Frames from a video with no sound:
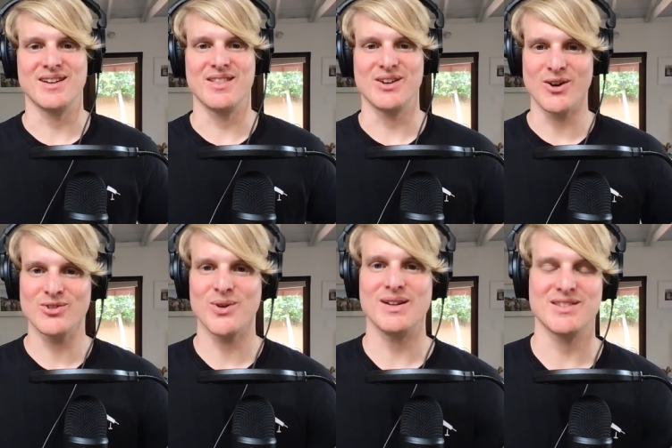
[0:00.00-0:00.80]
in the
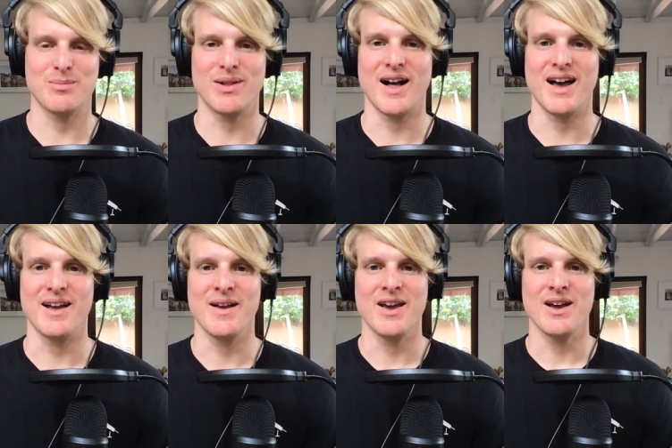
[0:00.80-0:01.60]
Dogecoin
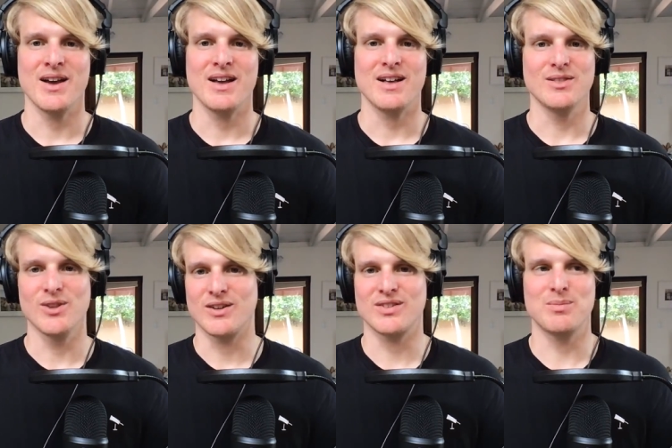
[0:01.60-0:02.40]
supply
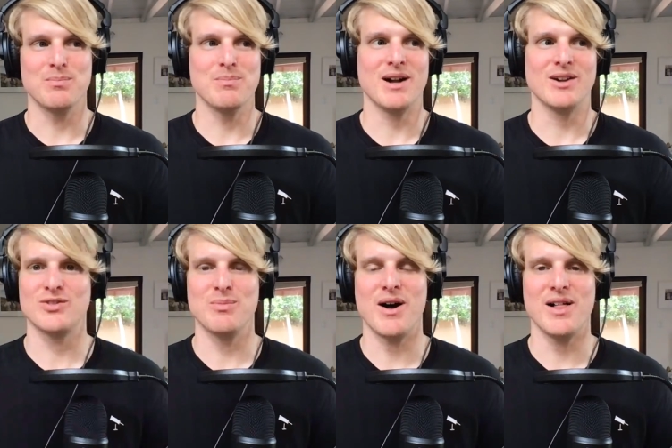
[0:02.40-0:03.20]
looks much
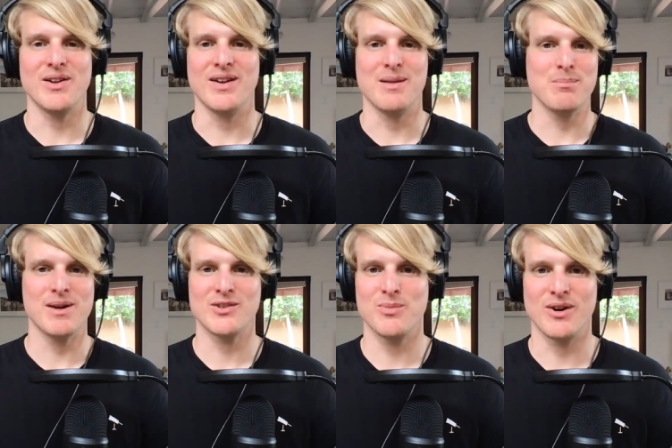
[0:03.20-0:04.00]
smaller and
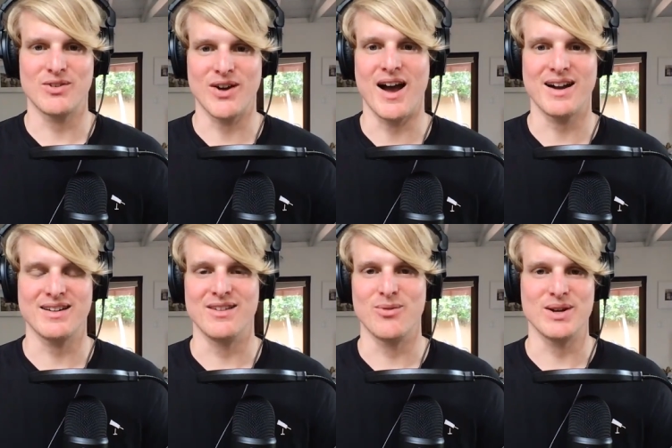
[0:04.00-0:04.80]
much more
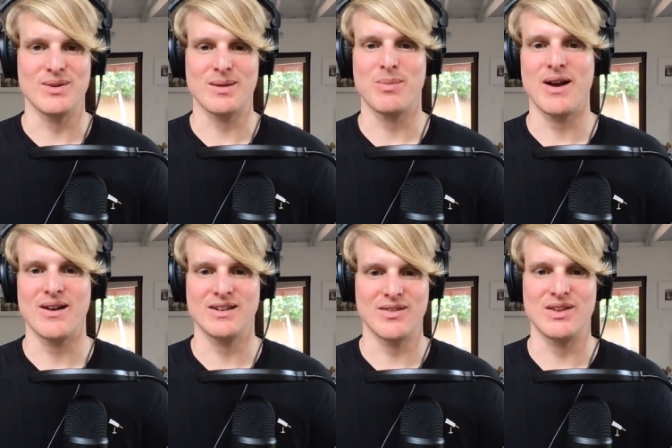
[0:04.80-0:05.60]
attractive when you
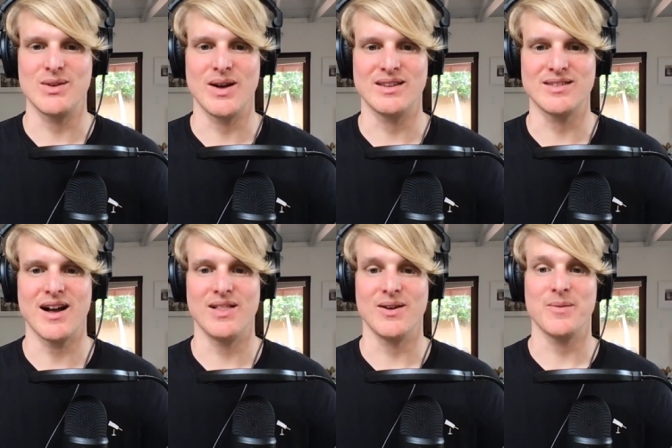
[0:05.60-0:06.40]
compare it to the US
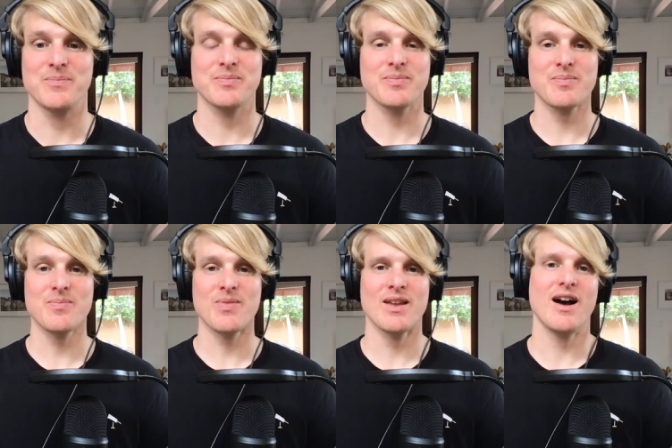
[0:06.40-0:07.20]
dollar
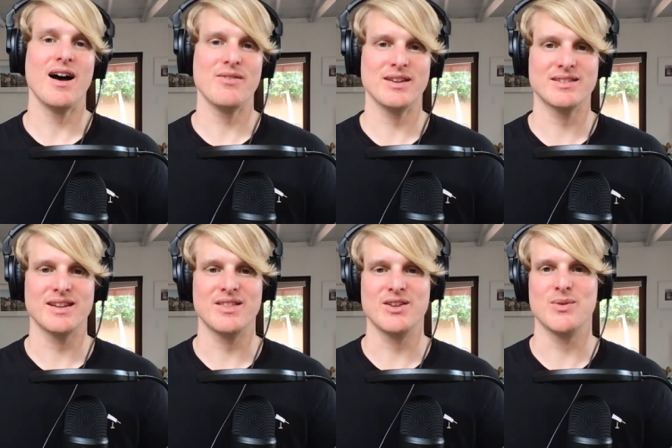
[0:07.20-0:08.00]

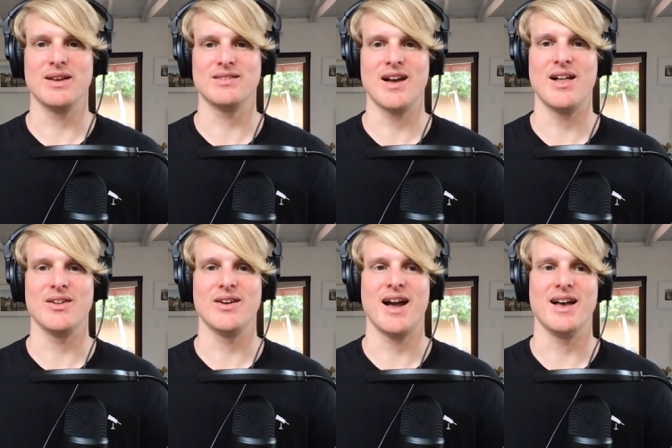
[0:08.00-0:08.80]
obviously the US
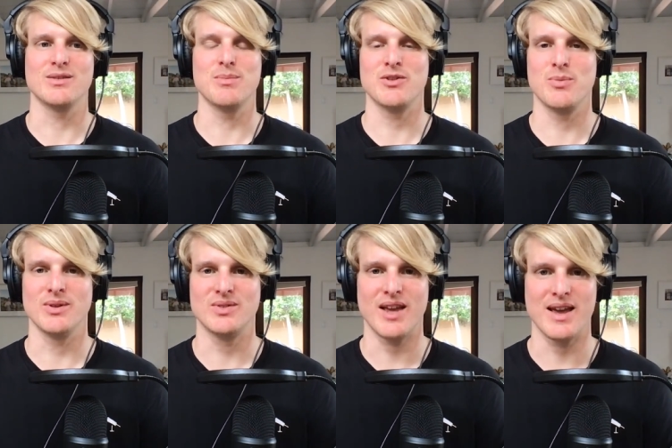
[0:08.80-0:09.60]
dollar has much
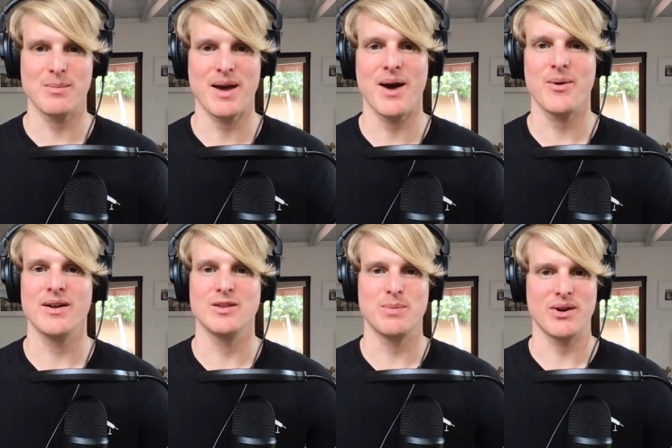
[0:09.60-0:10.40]
more staying
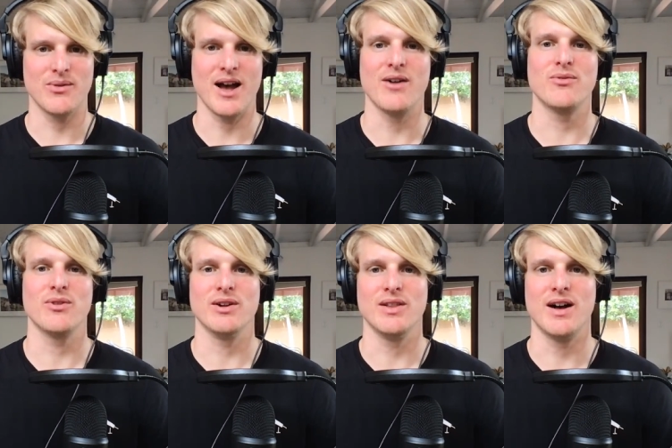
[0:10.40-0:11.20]
power. It's been around
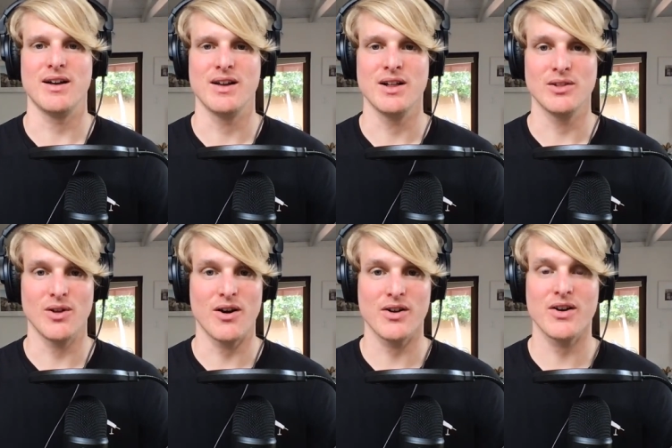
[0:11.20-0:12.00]
for a lot
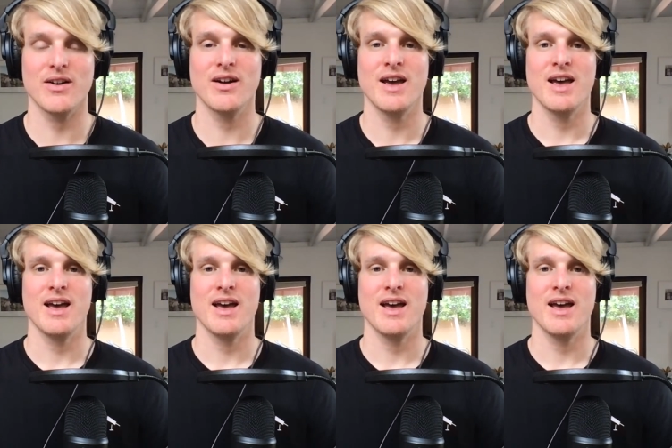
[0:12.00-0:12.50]
longer.